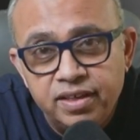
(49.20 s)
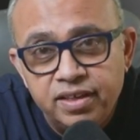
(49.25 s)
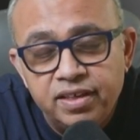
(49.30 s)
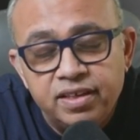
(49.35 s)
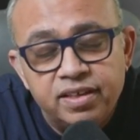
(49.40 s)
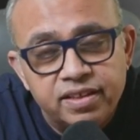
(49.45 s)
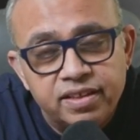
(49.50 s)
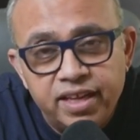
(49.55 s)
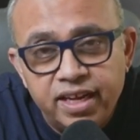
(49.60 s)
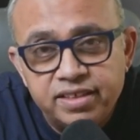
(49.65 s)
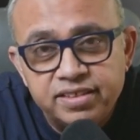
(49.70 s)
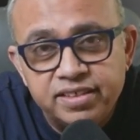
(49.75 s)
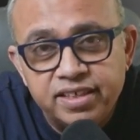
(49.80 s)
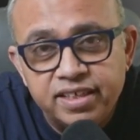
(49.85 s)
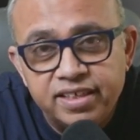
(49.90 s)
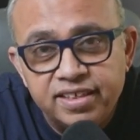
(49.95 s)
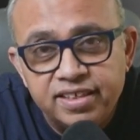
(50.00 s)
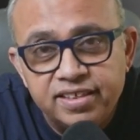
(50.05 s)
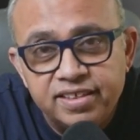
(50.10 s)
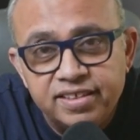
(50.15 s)
That's
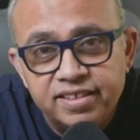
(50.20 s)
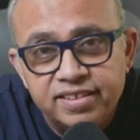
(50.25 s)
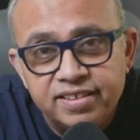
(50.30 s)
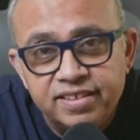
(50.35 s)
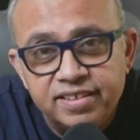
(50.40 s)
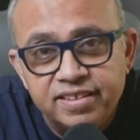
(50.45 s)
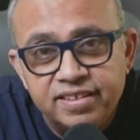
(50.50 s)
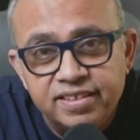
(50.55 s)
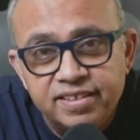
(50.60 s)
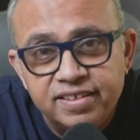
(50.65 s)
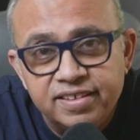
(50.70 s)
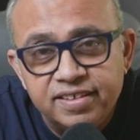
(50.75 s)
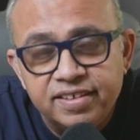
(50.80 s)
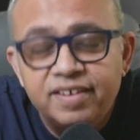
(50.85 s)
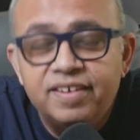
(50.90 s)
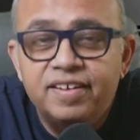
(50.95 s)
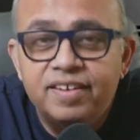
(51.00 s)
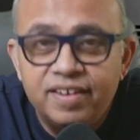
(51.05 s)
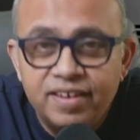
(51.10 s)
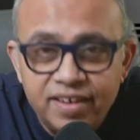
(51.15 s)
it.
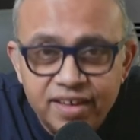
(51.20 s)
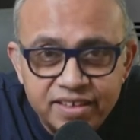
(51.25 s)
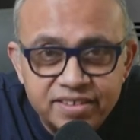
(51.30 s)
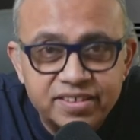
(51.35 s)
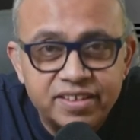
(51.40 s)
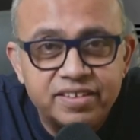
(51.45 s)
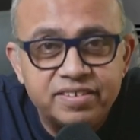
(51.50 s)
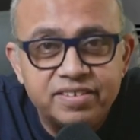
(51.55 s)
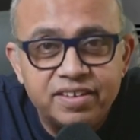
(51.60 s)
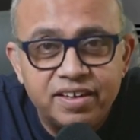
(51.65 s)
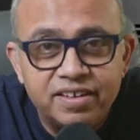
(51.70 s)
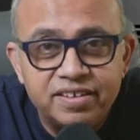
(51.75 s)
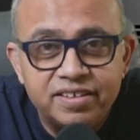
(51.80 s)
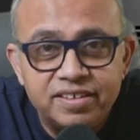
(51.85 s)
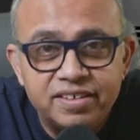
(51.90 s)
Let's get started.